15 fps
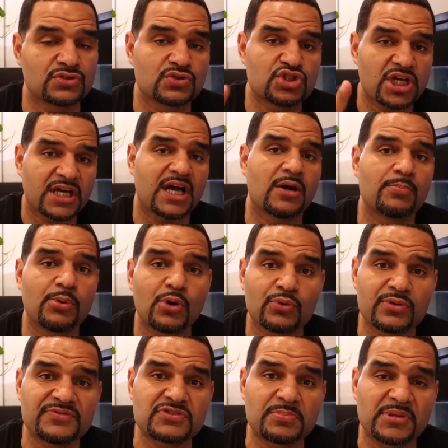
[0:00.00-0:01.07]
So check out
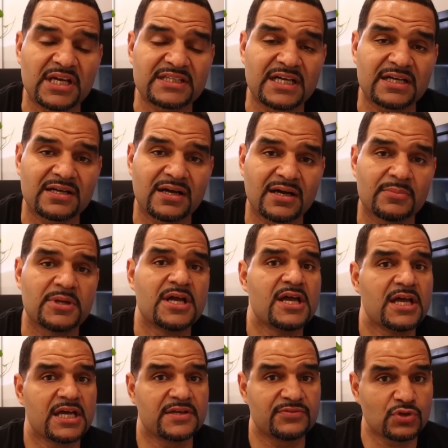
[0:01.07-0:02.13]
bulkreefsupply.com,
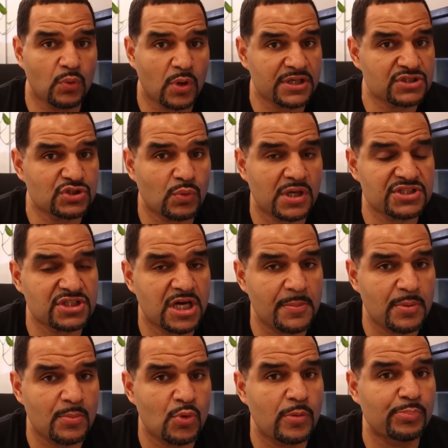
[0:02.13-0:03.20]
and if you wanted to watch a
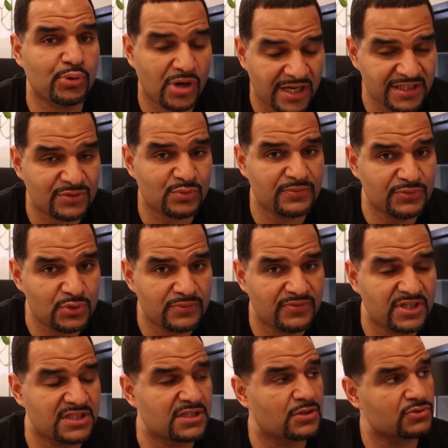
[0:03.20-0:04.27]
couple more product review
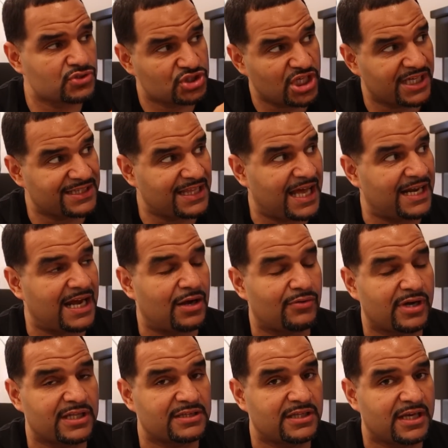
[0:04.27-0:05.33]
videos, check that out
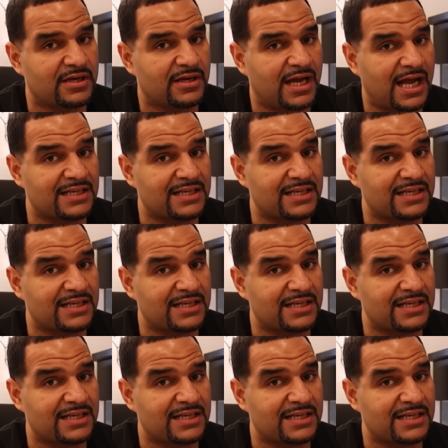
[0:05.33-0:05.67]
right there.